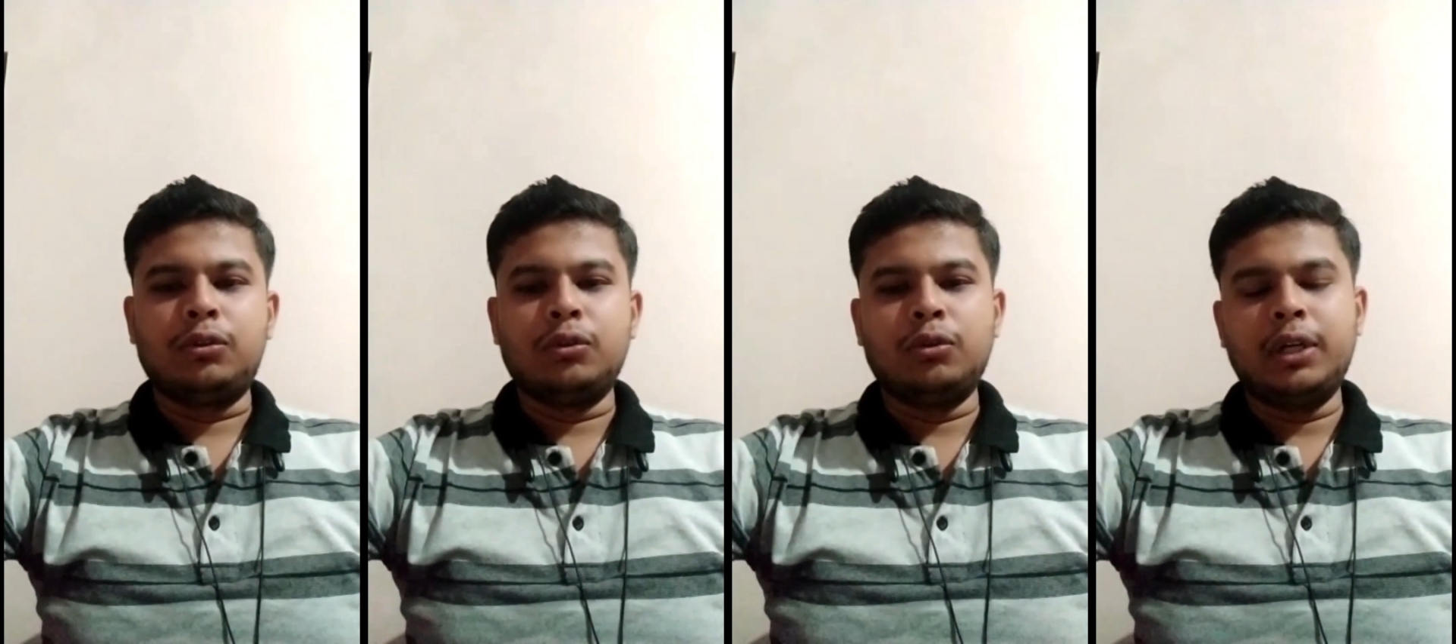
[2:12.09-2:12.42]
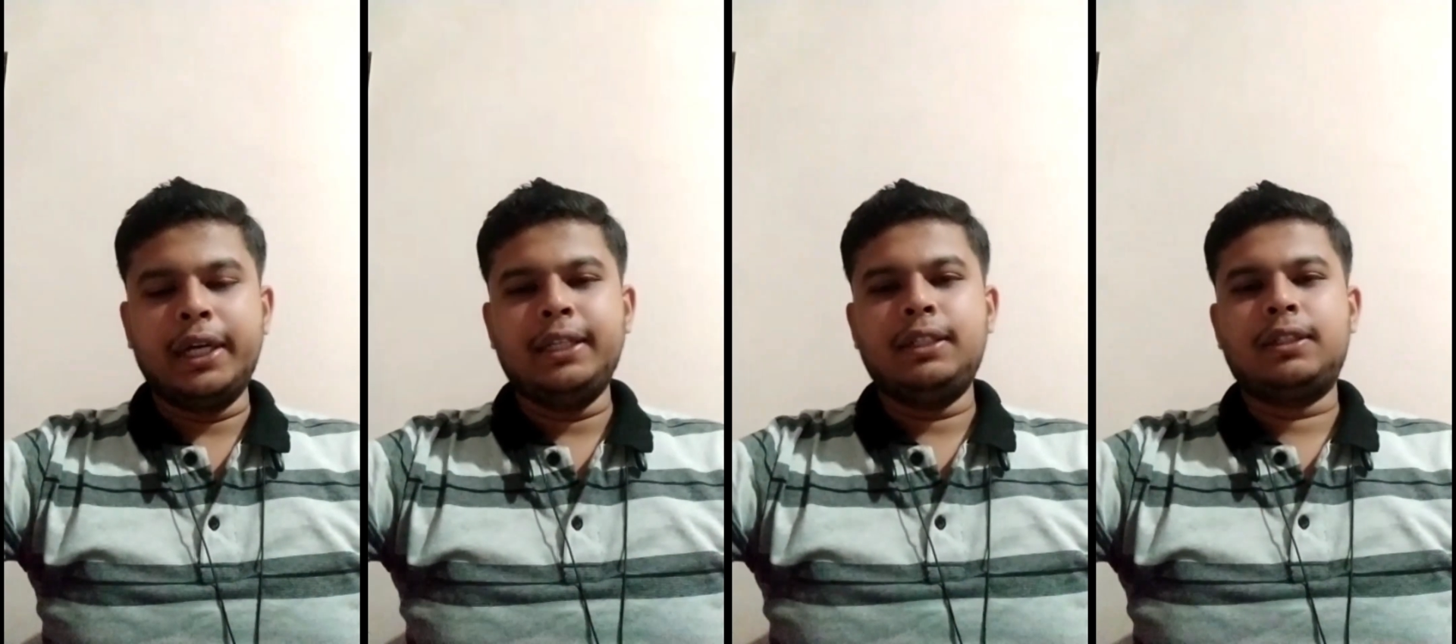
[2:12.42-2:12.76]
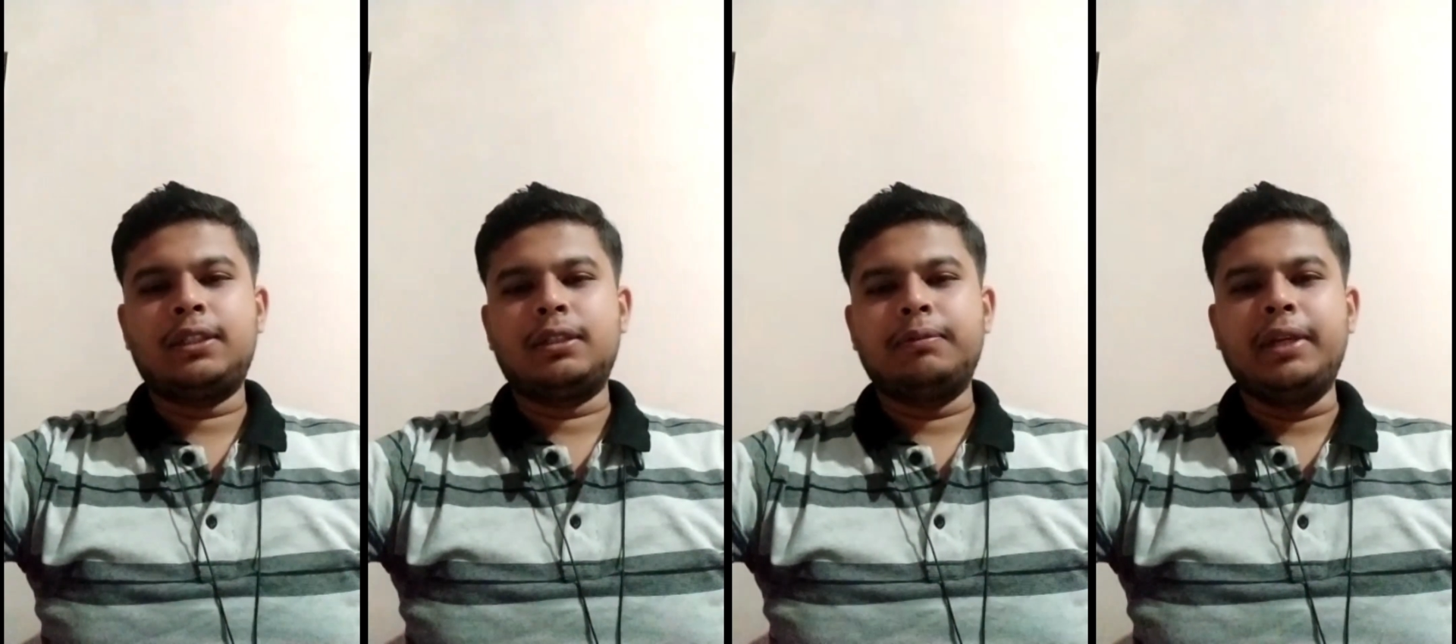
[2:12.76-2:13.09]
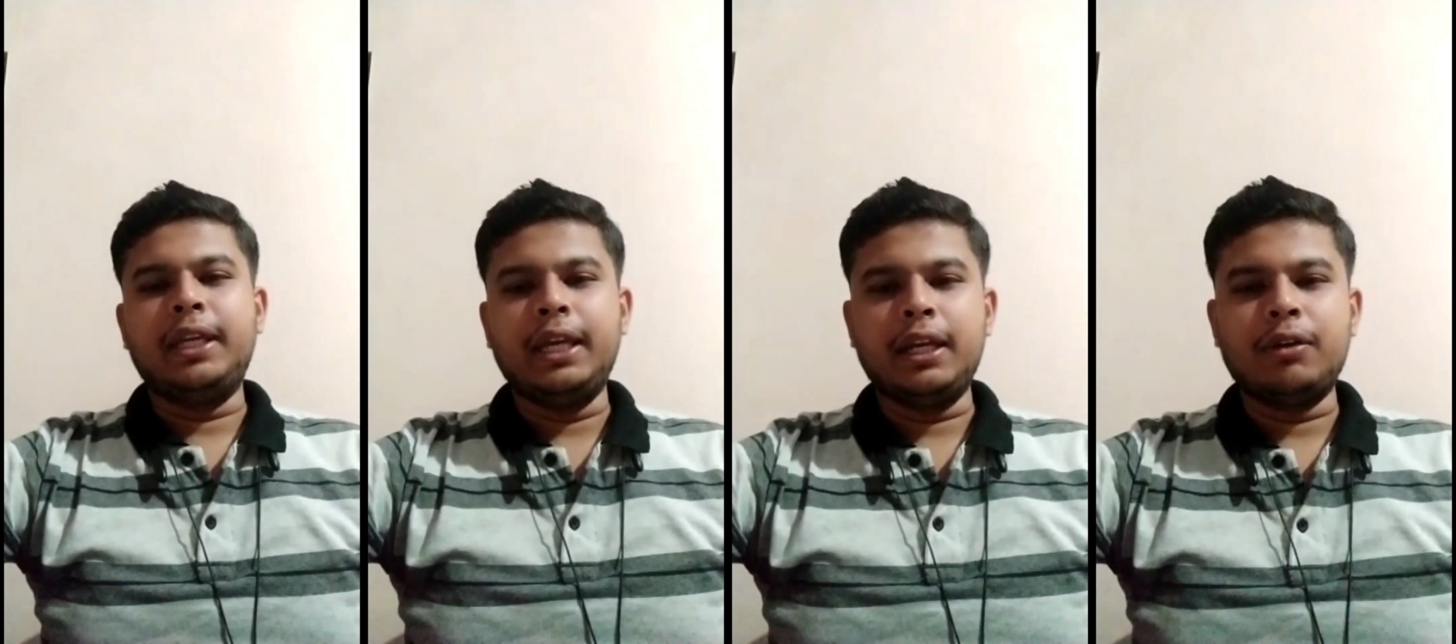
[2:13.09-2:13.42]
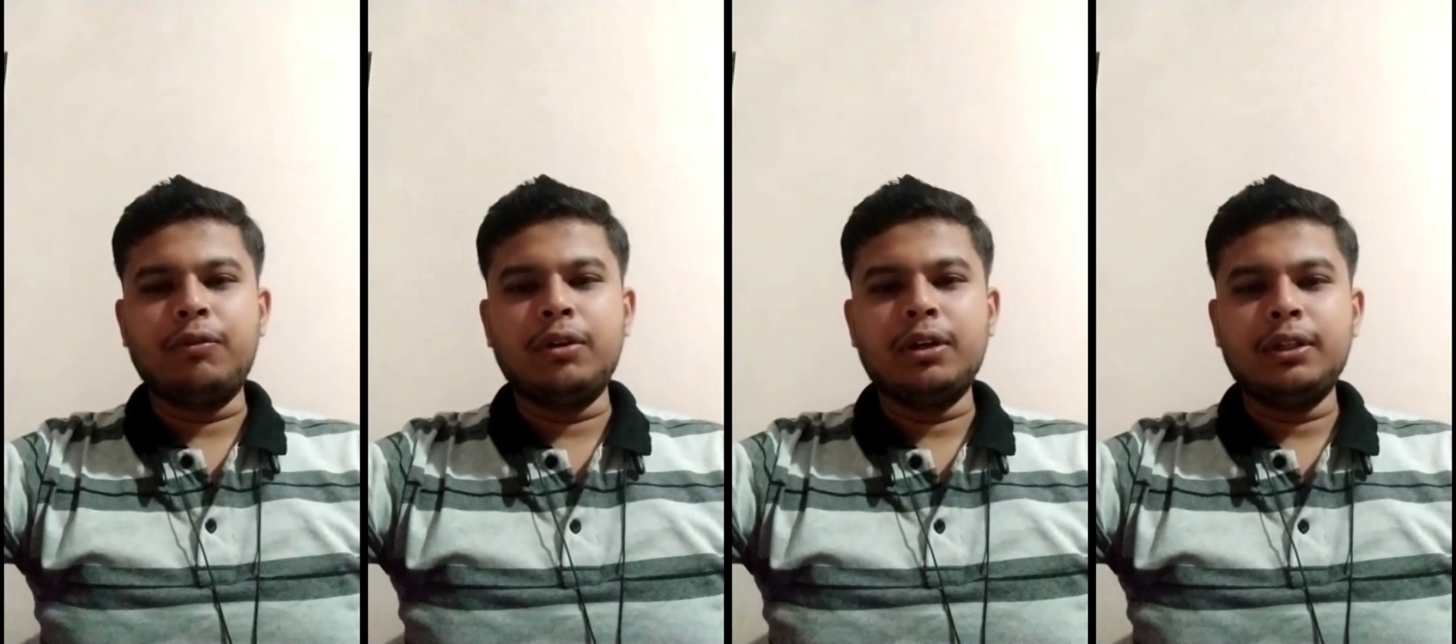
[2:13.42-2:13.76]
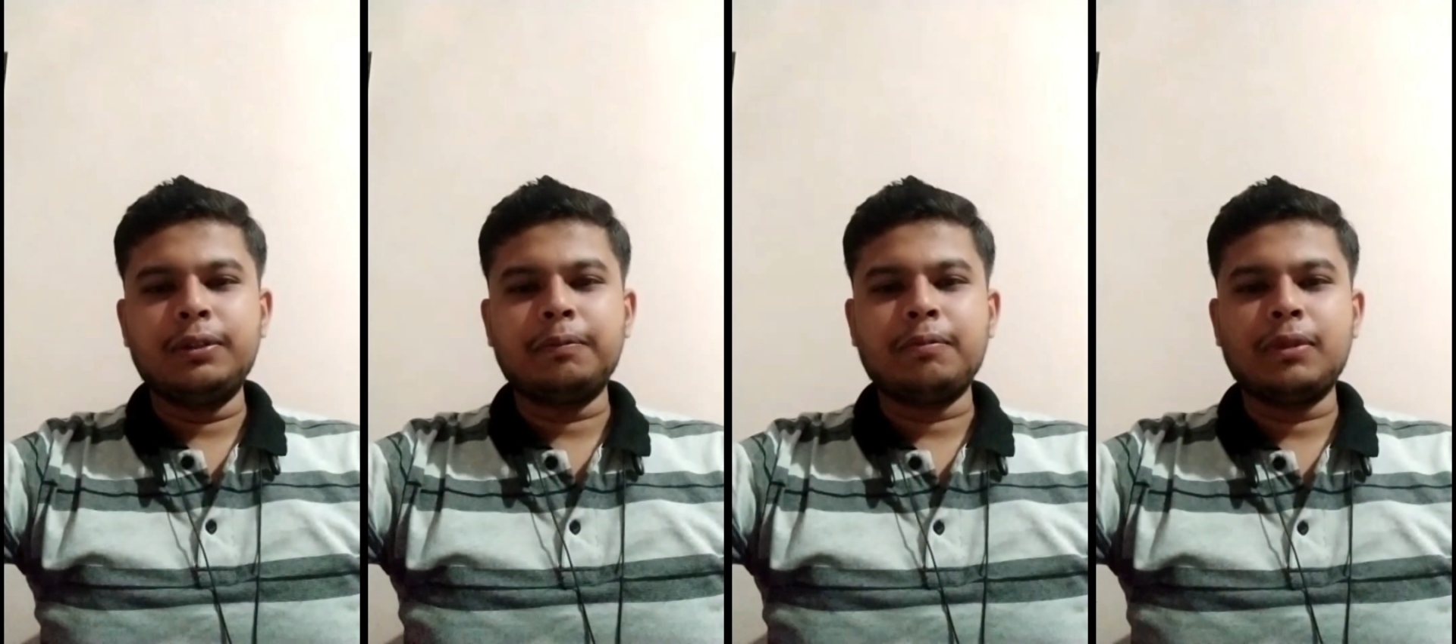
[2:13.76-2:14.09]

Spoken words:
So guys, main yahi kahunga,